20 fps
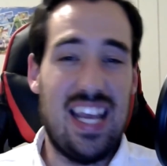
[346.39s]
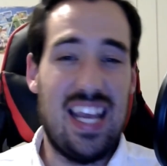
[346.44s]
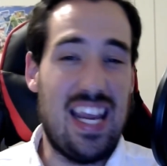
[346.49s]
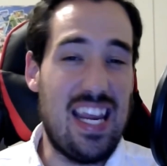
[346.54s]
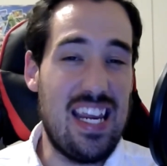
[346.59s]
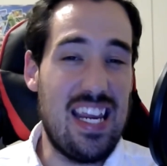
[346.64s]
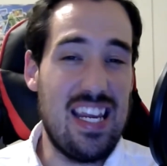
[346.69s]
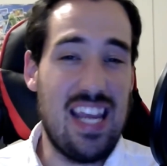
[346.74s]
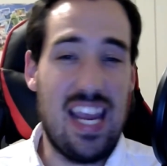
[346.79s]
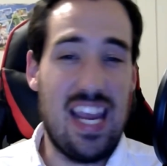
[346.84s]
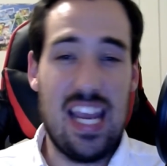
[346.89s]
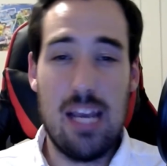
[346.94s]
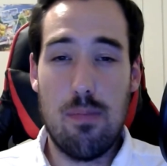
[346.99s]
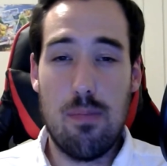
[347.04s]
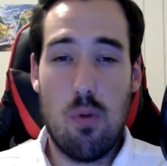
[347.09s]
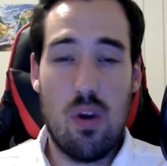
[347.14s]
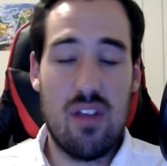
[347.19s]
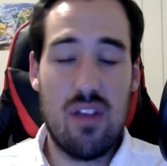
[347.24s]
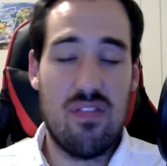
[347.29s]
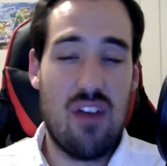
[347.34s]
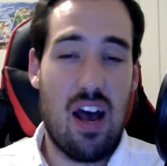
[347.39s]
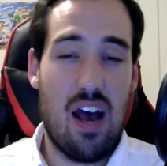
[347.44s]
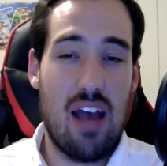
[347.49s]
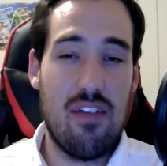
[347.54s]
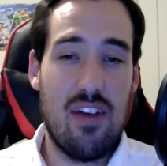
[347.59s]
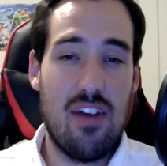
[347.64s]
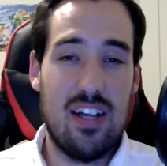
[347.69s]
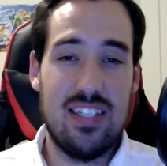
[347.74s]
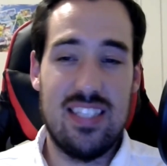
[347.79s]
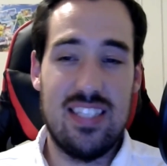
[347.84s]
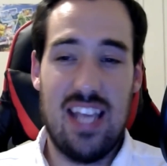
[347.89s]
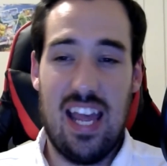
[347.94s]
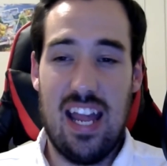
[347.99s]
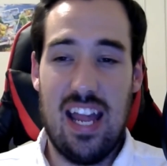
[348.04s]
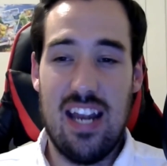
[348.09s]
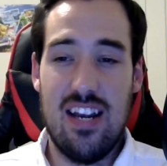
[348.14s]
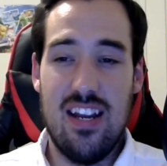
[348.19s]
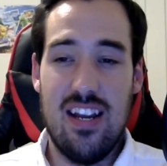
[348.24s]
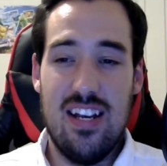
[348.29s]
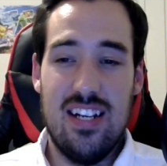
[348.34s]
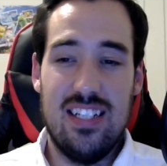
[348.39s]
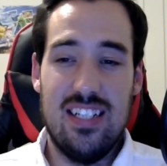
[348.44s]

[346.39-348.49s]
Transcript: 8.5 out of 10